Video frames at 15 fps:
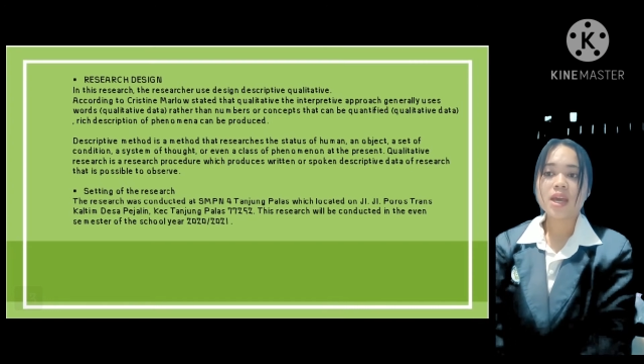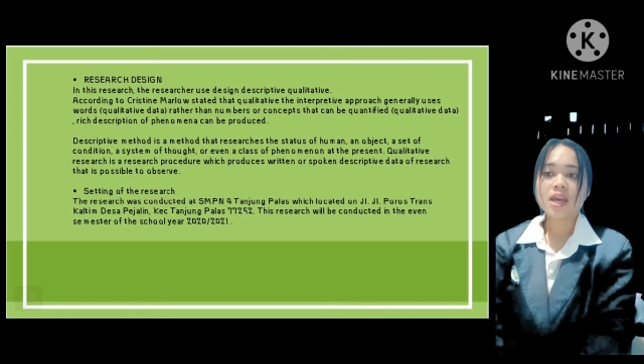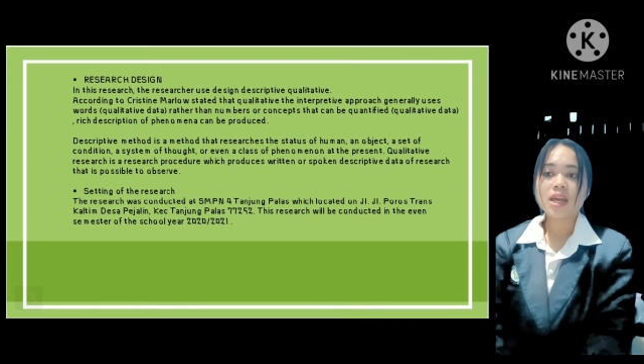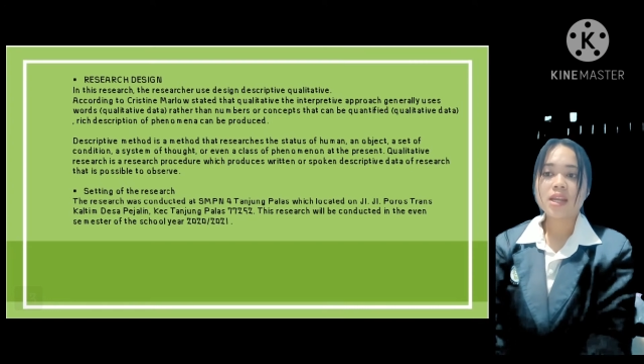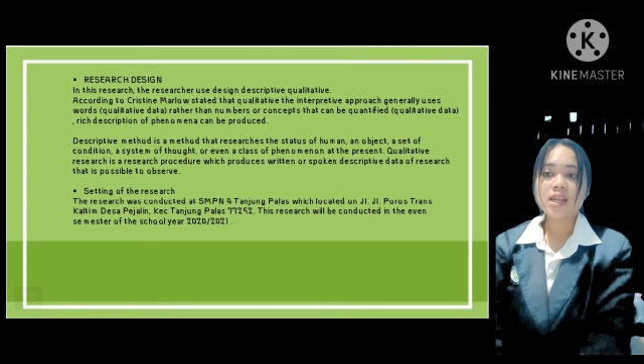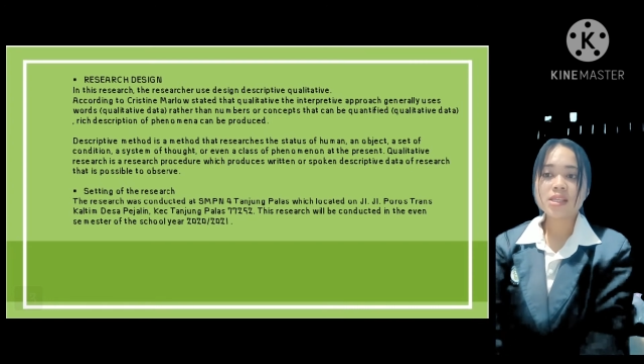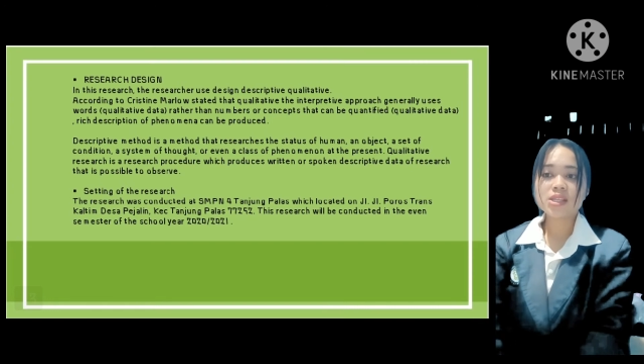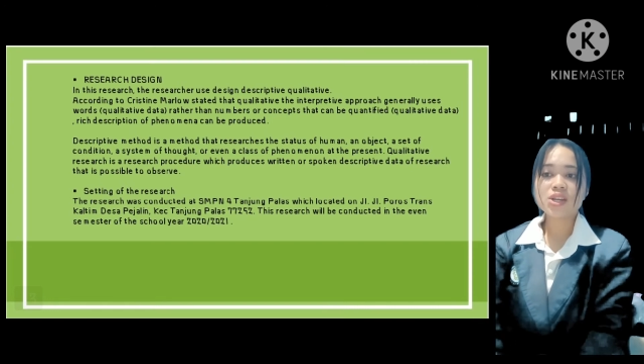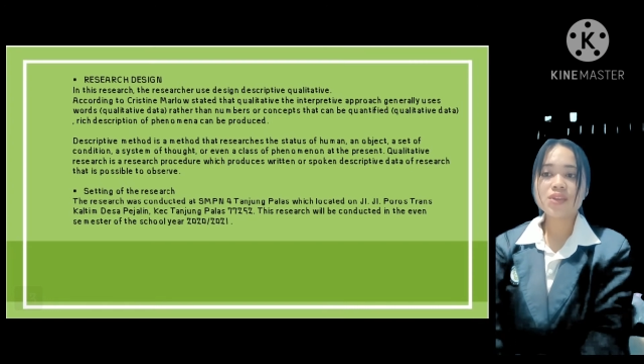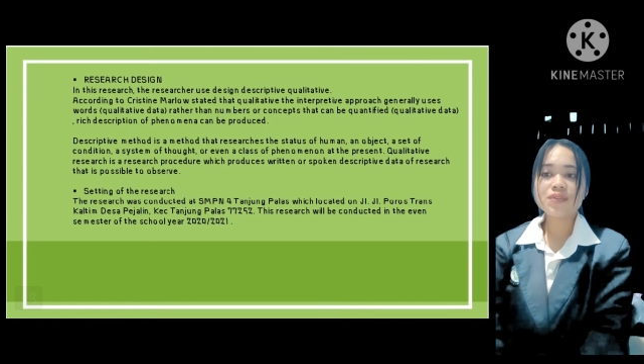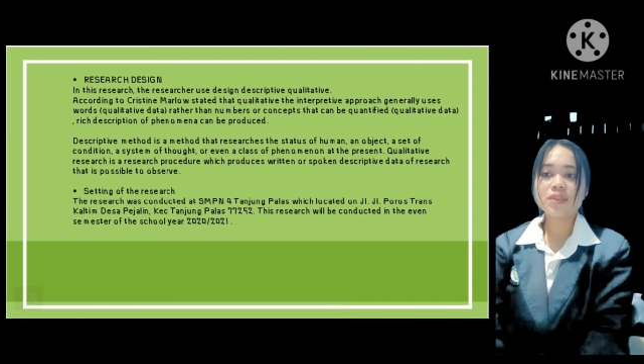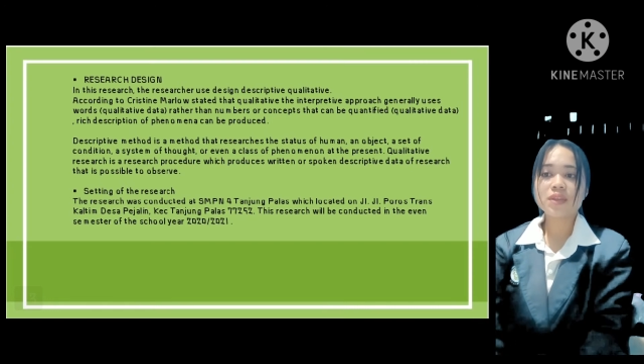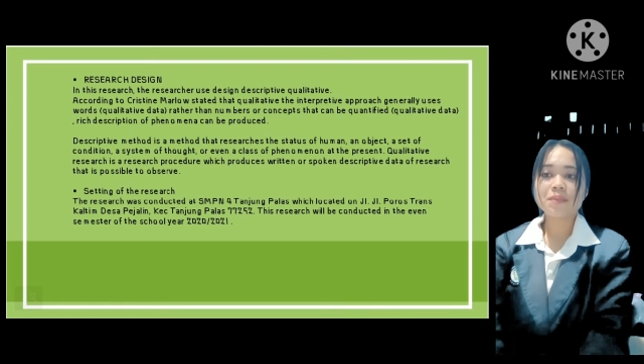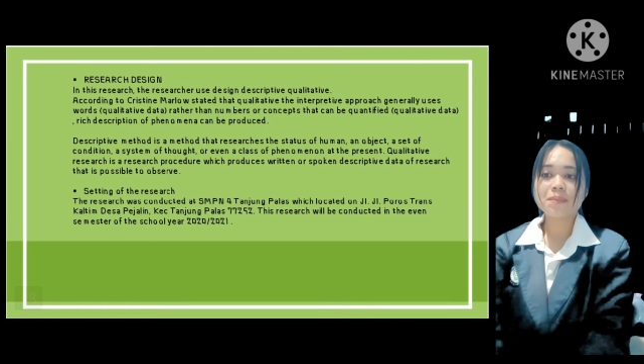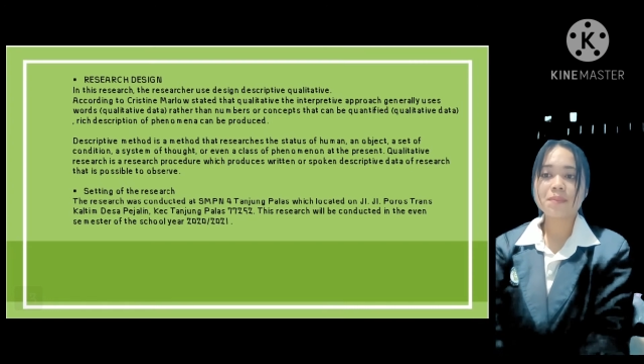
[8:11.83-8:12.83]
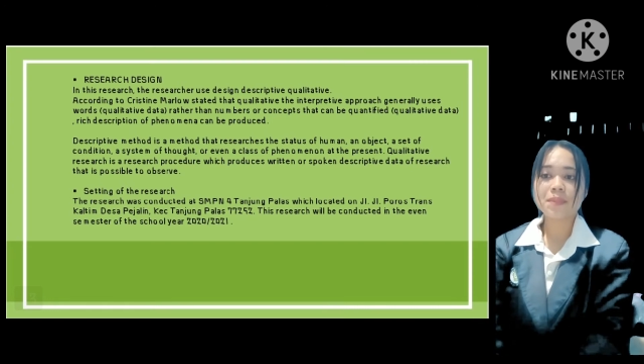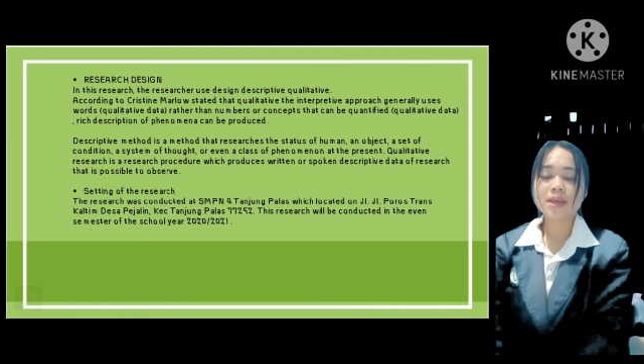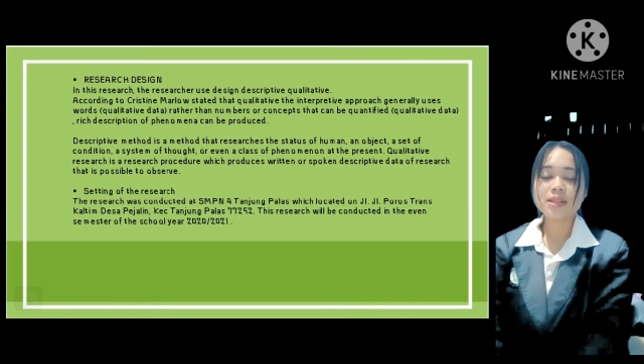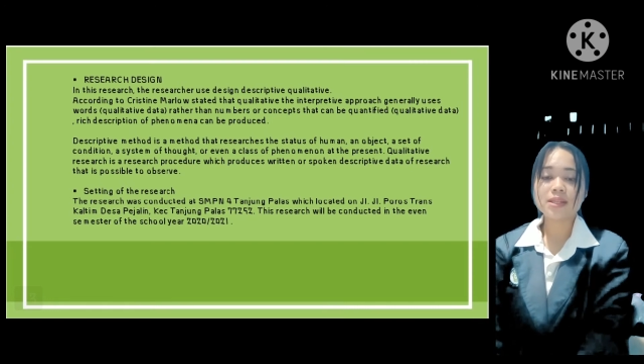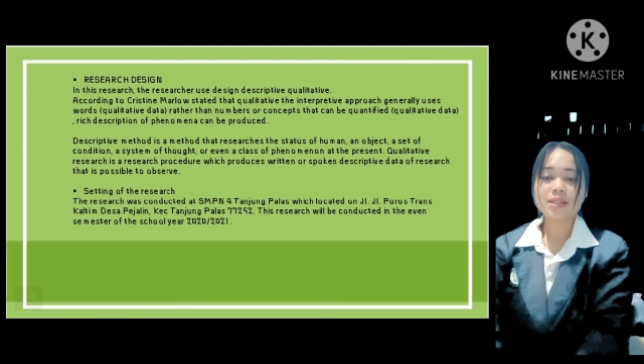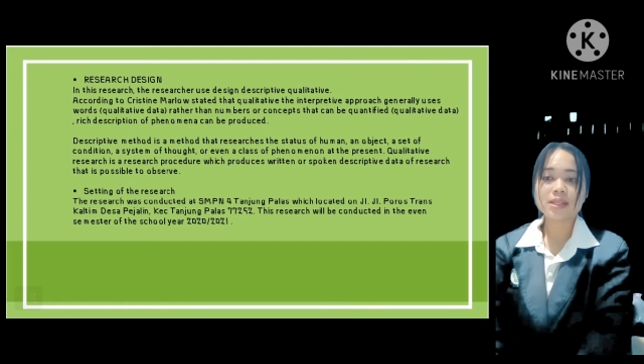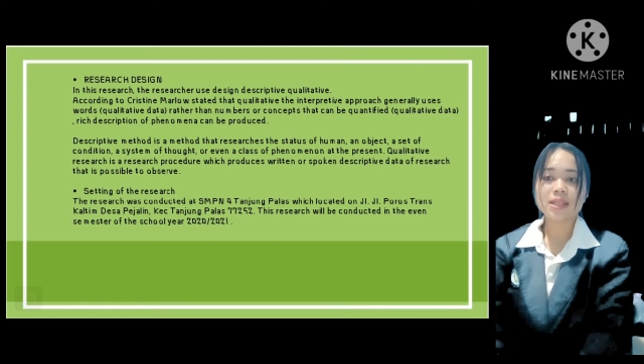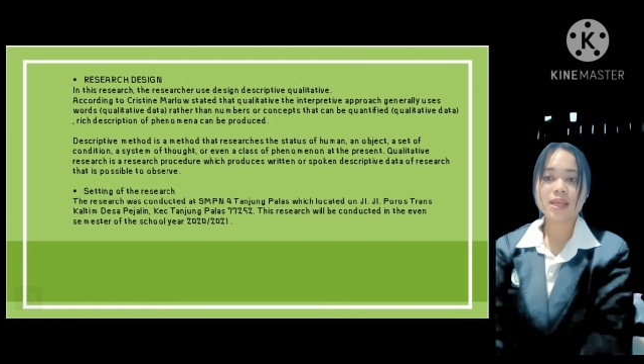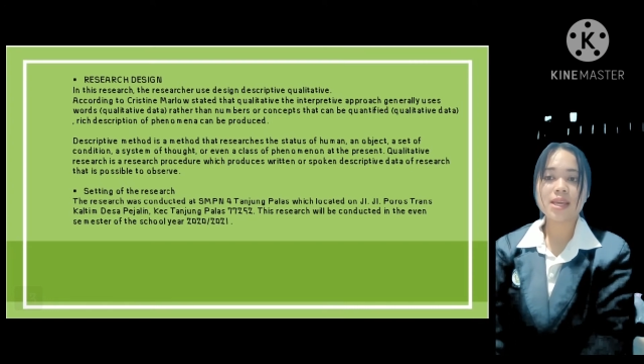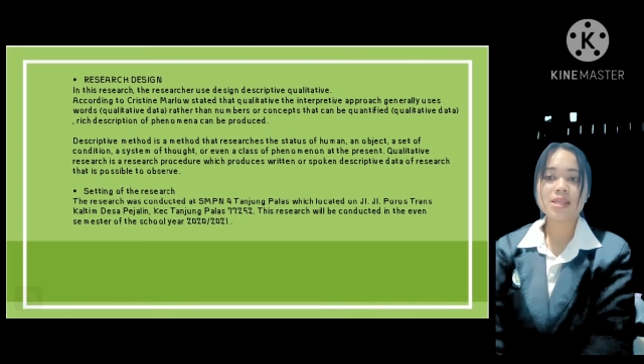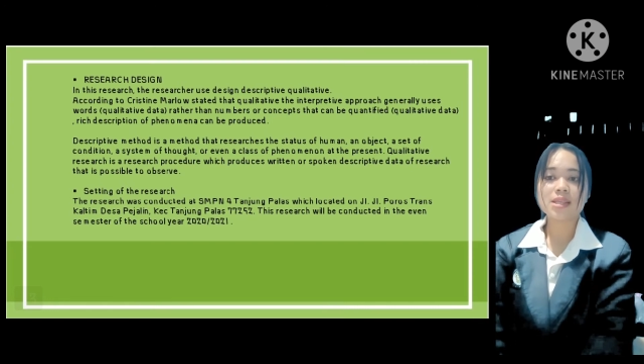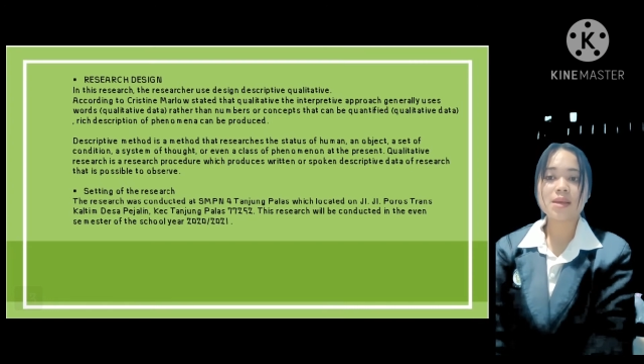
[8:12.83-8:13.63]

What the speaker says: Descriptive method is